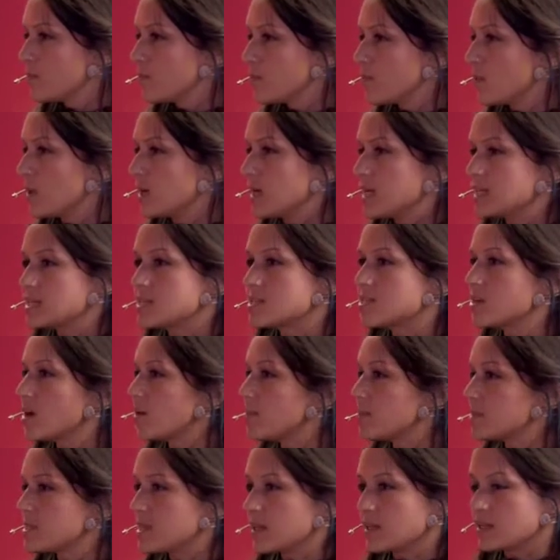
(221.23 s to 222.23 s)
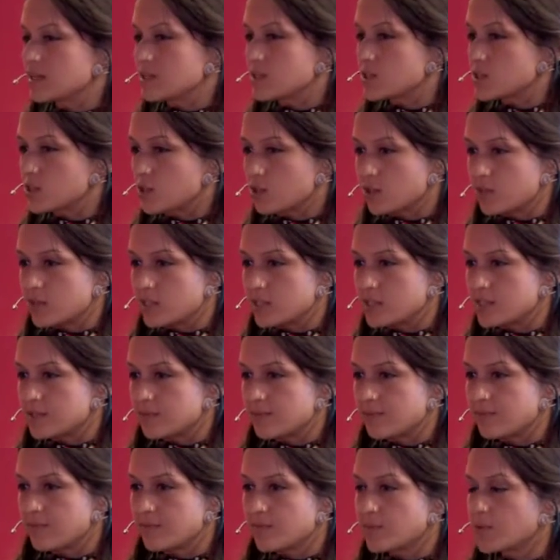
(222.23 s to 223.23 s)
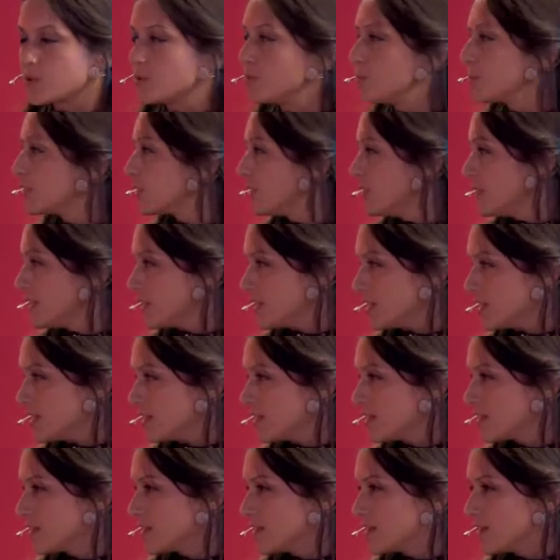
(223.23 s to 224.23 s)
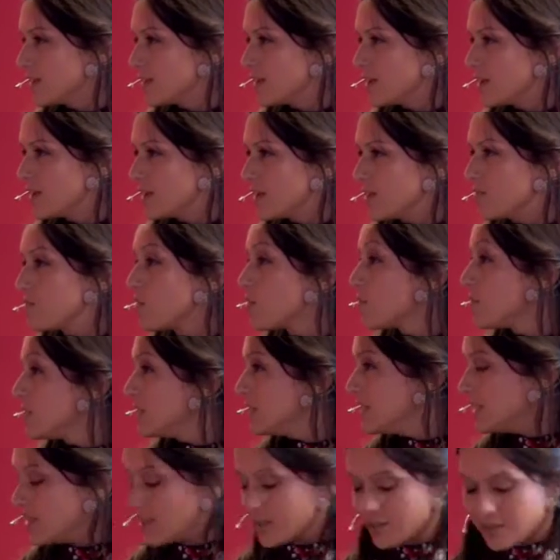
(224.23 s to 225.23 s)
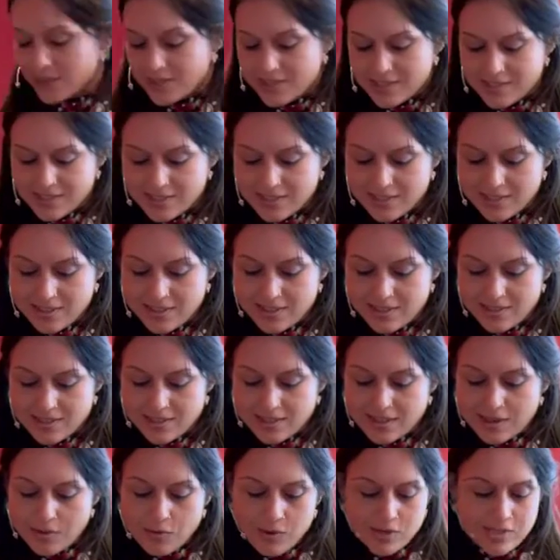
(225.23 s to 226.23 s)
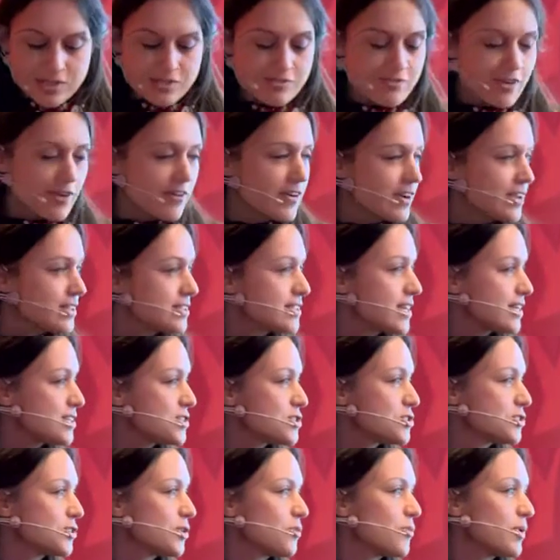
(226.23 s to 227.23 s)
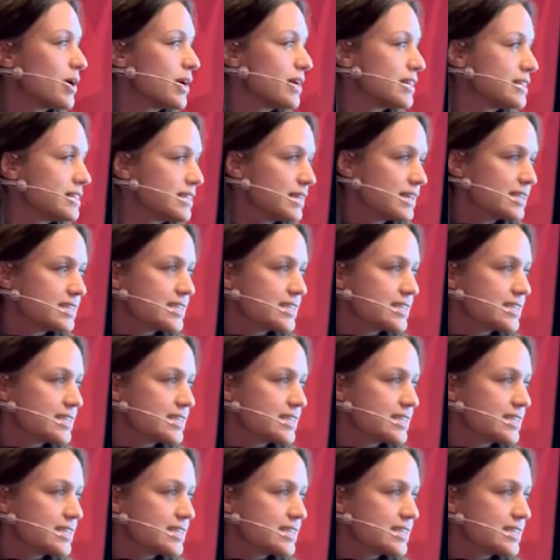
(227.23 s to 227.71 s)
Well, I stopped telling stories completely, and for many years. It wasn't very intentional. What I did